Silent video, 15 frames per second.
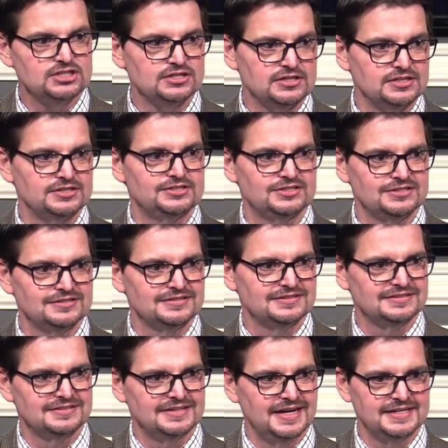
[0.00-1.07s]
search.
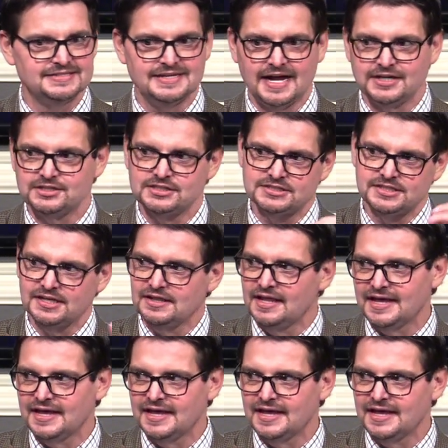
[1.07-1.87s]
It's not just a